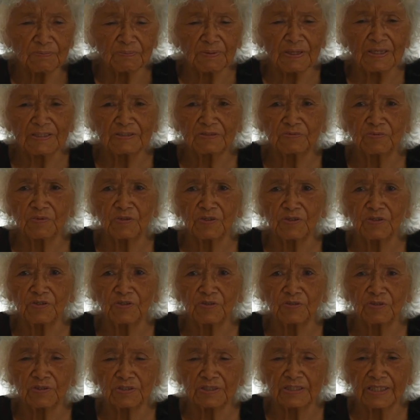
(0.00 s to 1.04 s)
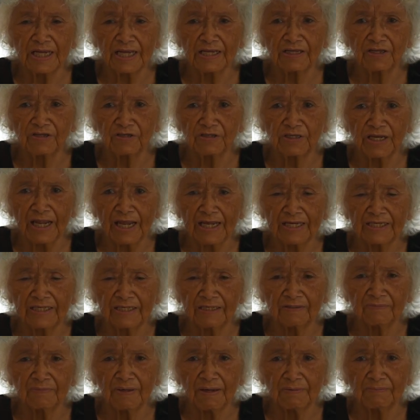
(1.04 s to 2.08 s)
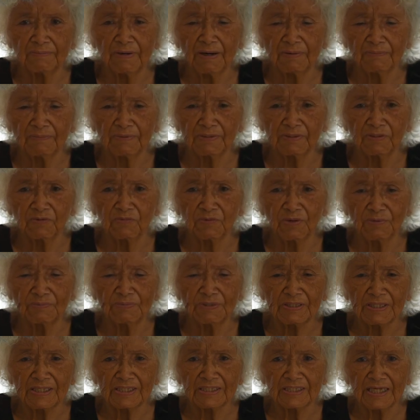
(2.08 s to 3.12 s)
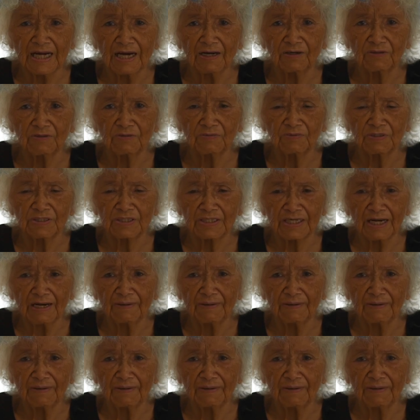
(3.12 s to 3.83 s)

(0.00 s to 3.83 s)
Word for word: place where you could take your dead, and my mom and the women in town would